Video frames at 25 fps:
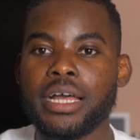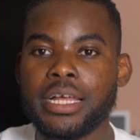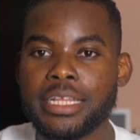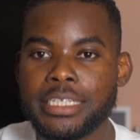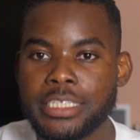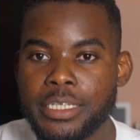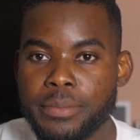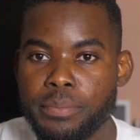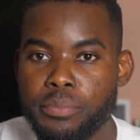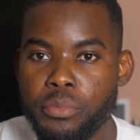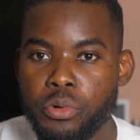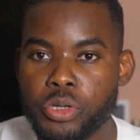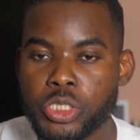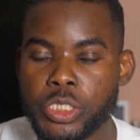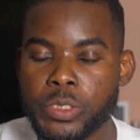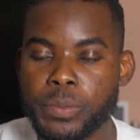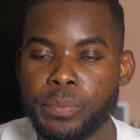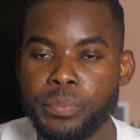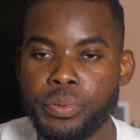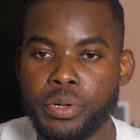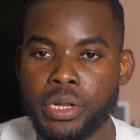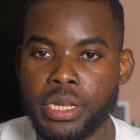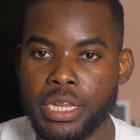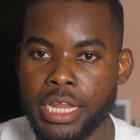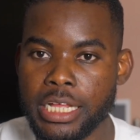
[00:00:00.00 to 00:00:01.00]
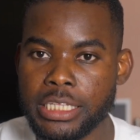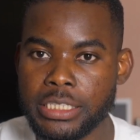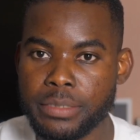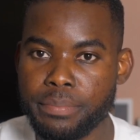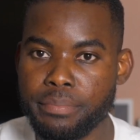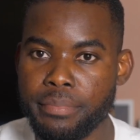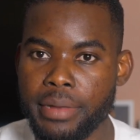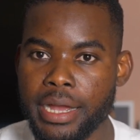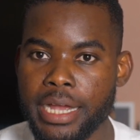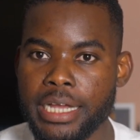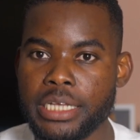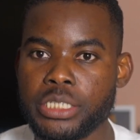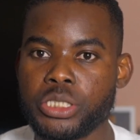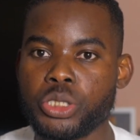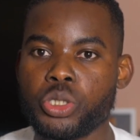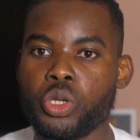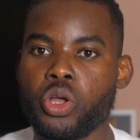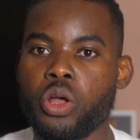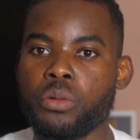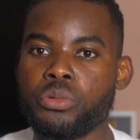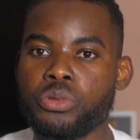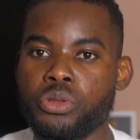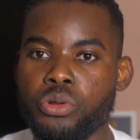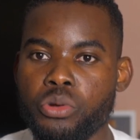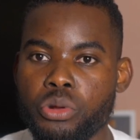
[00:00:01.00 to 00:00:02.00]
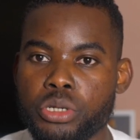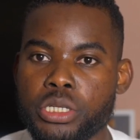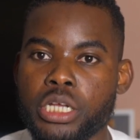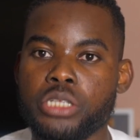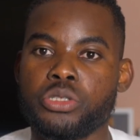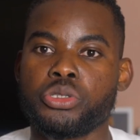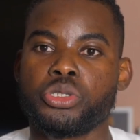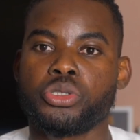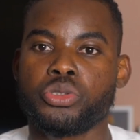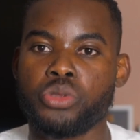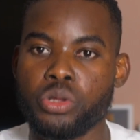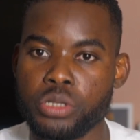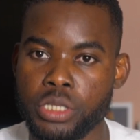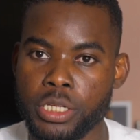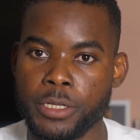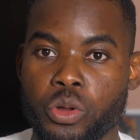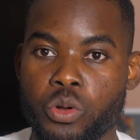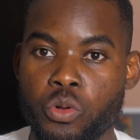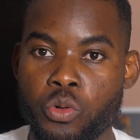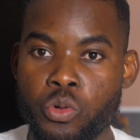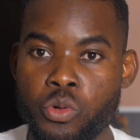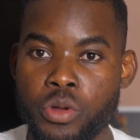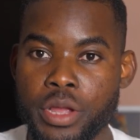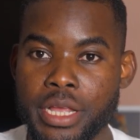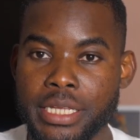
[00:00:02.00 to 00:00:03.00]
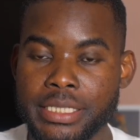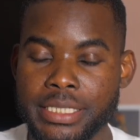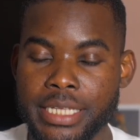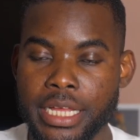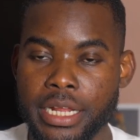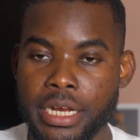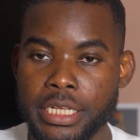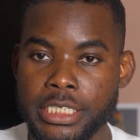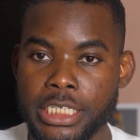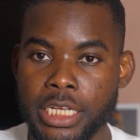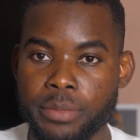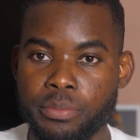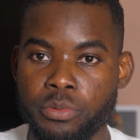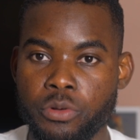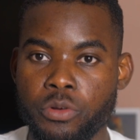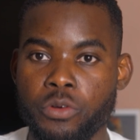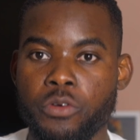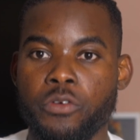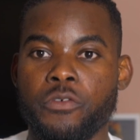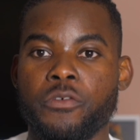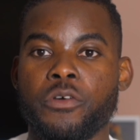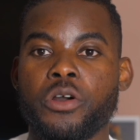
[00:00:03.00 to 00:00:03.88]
the most brilliant minds to come to Russia to study. Who is eligible?